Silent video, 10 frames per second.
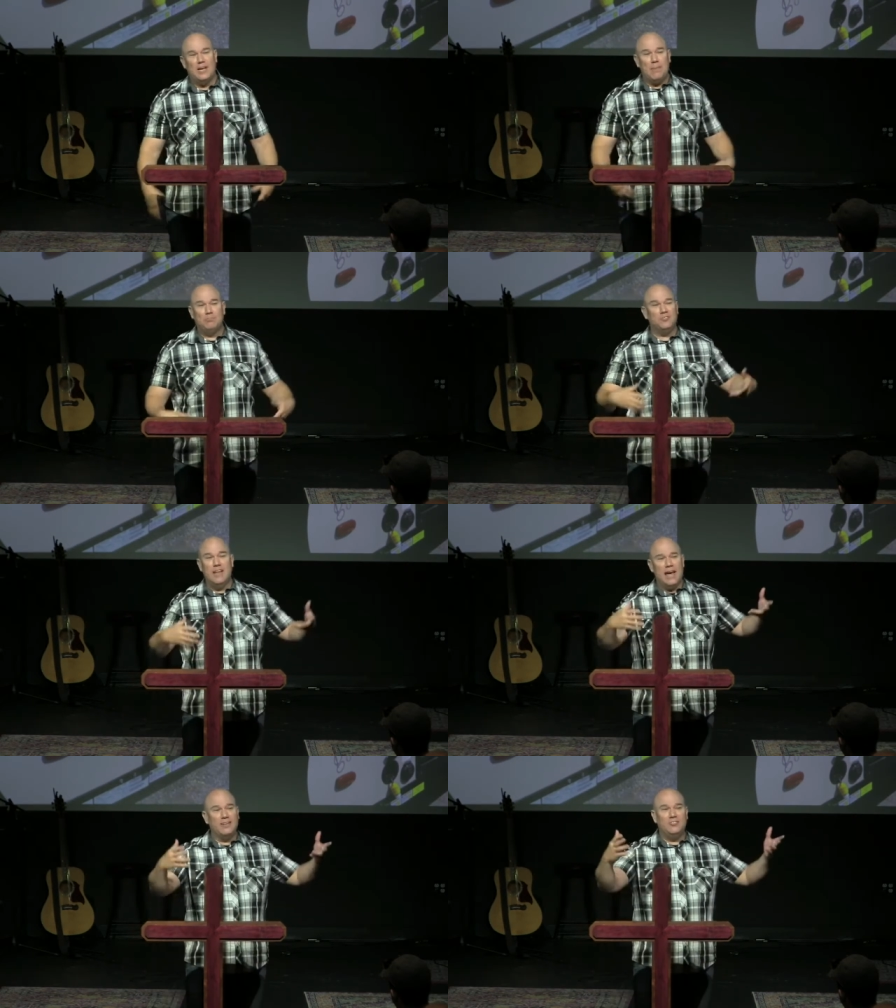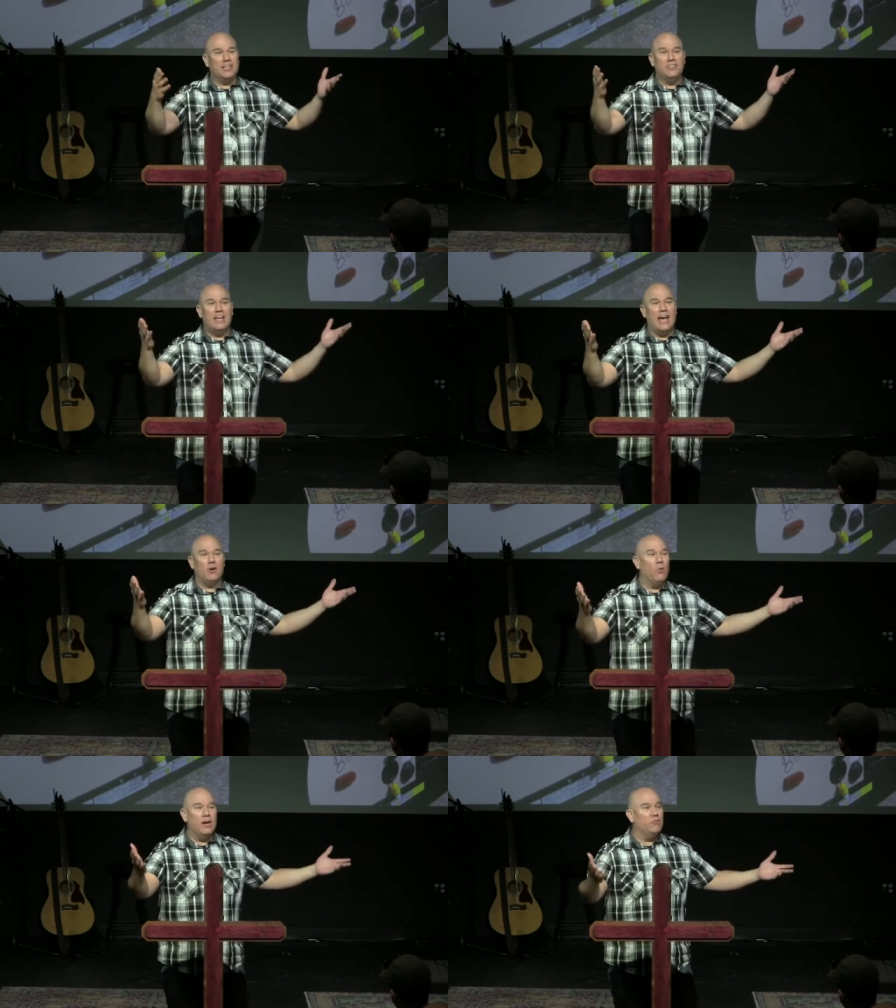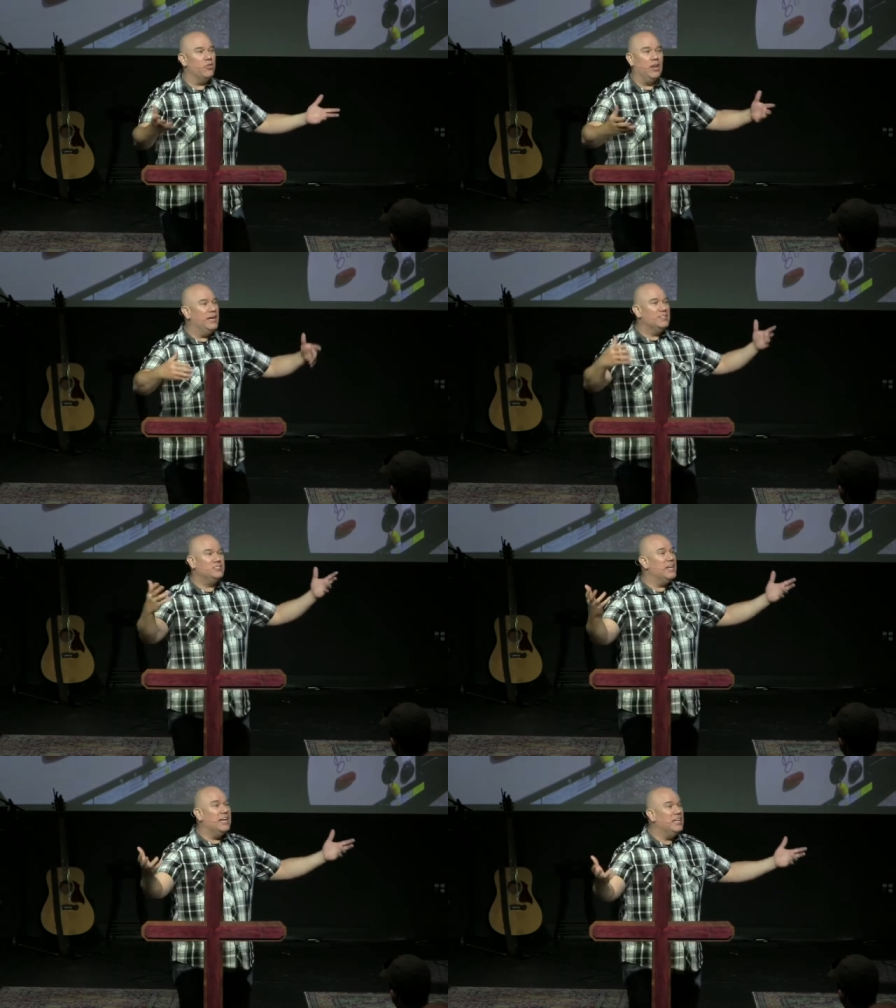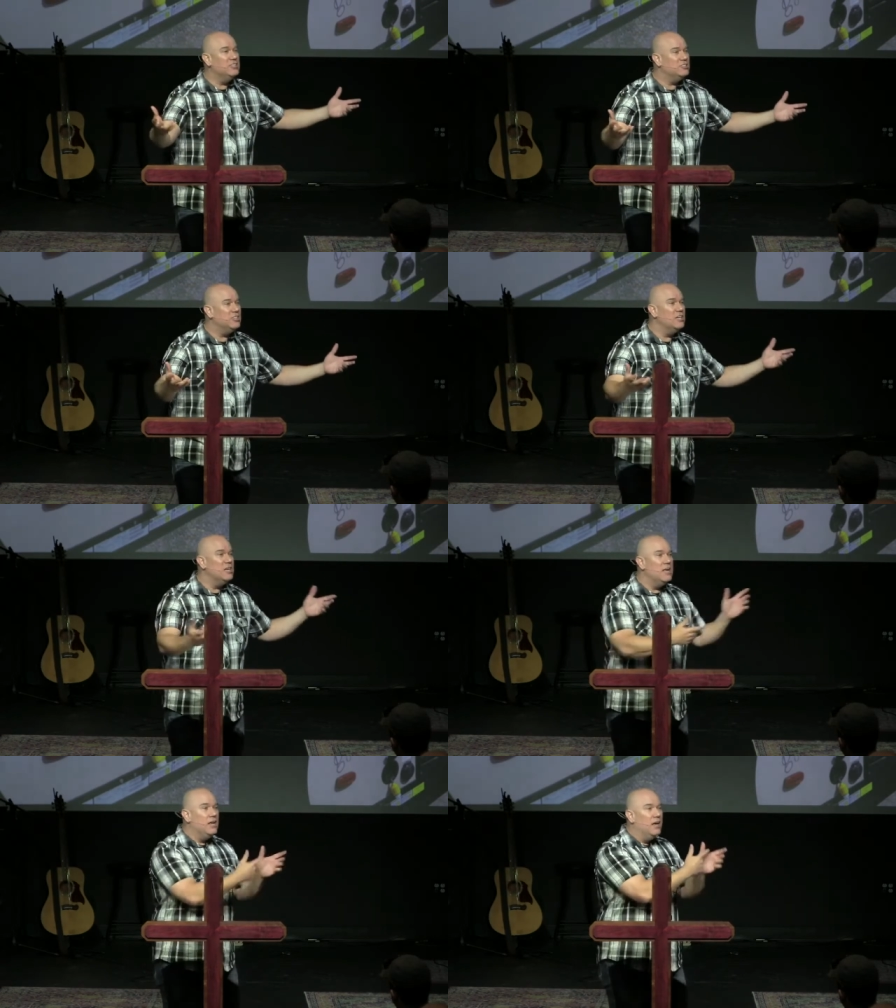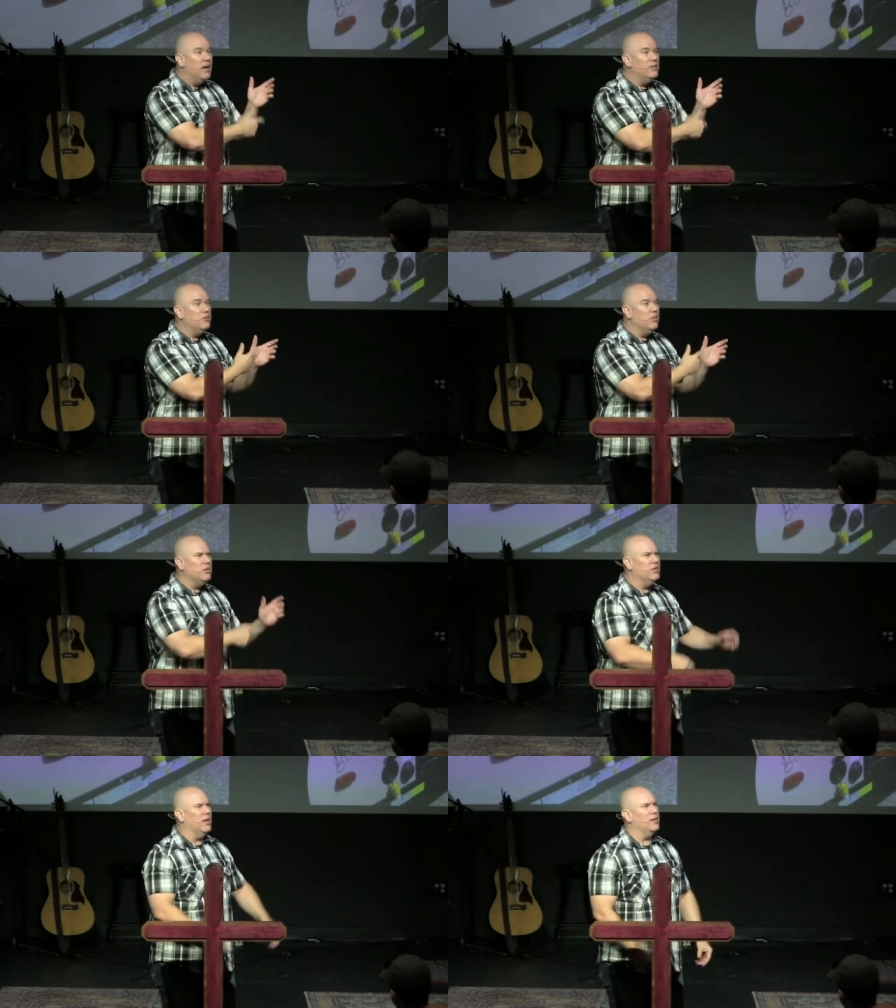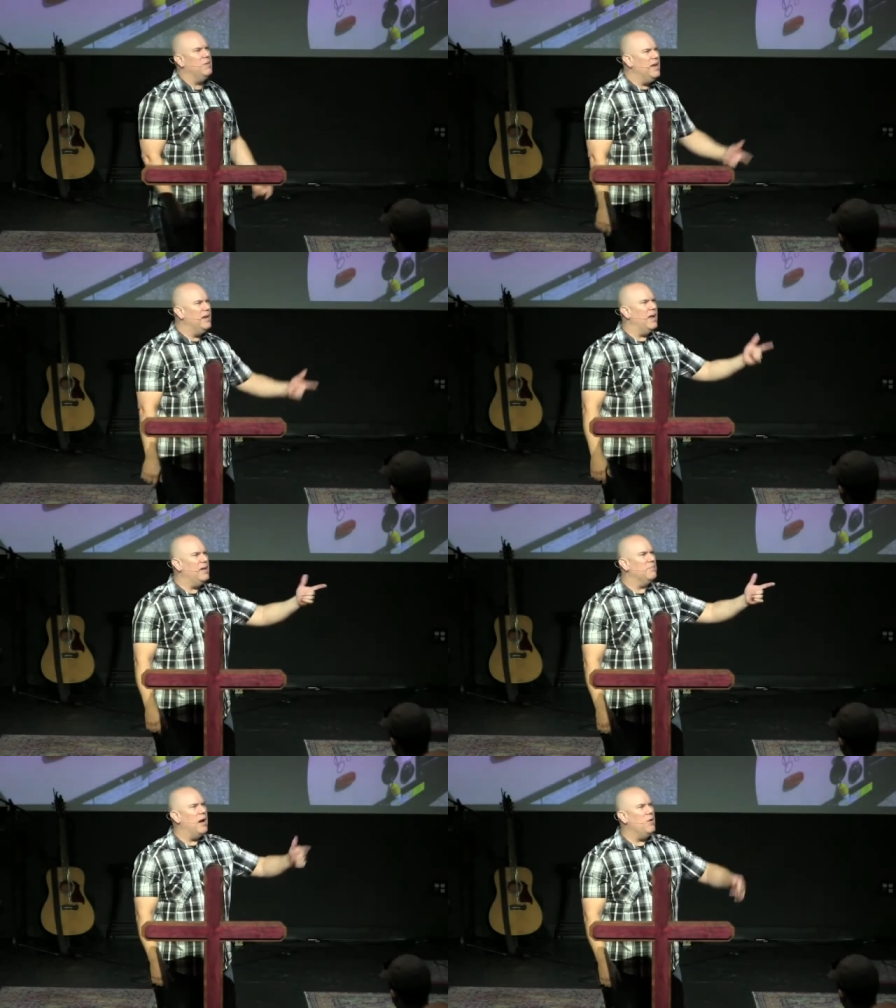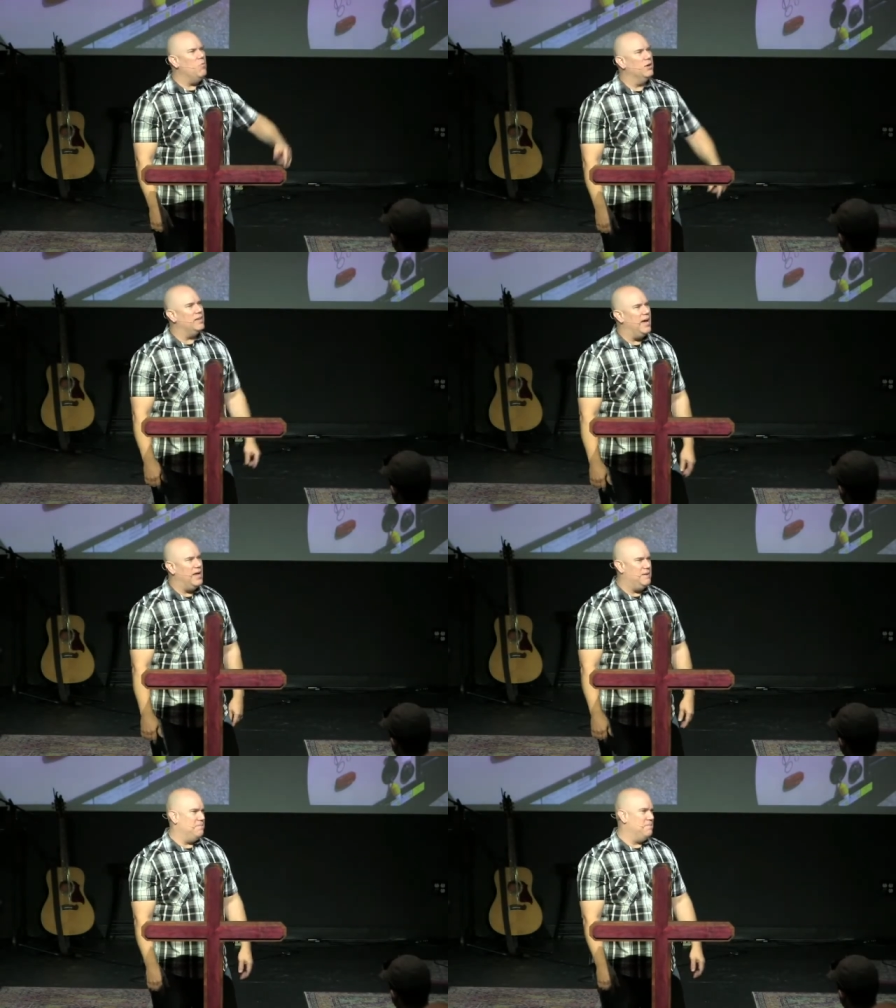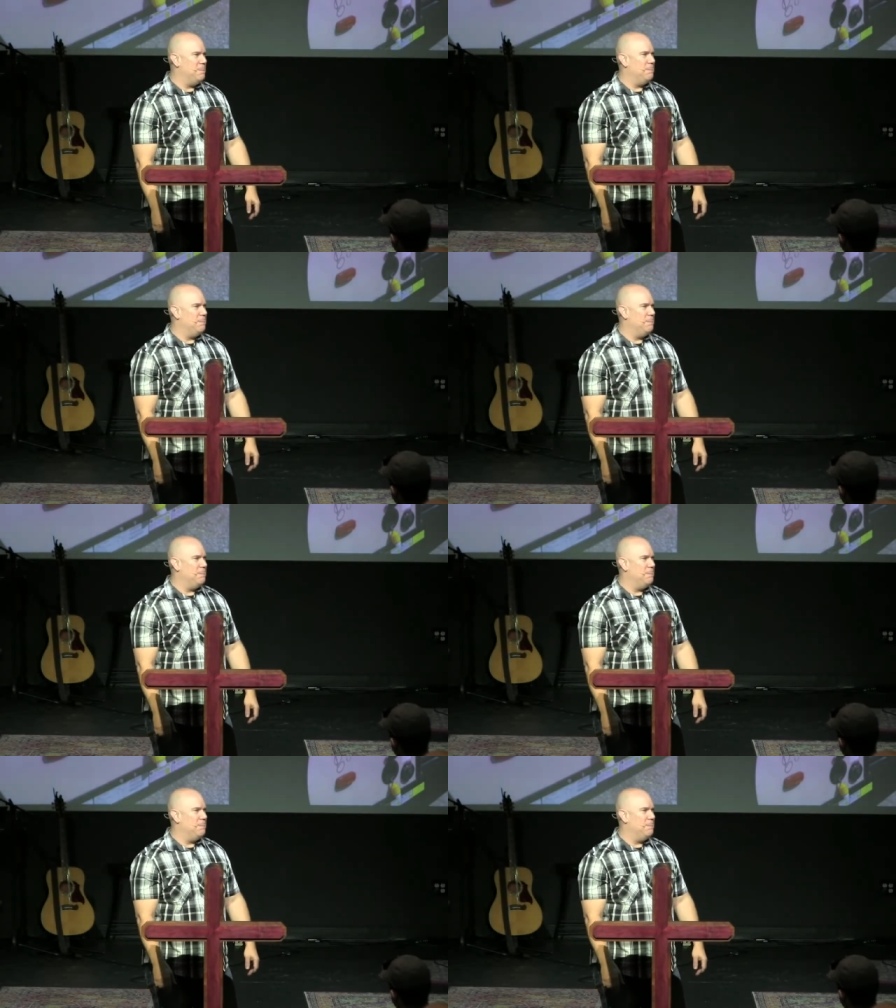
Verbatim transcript: Chaps, not a tick attack, whatever the latest thing is. And you're looking like, man, I, I want that.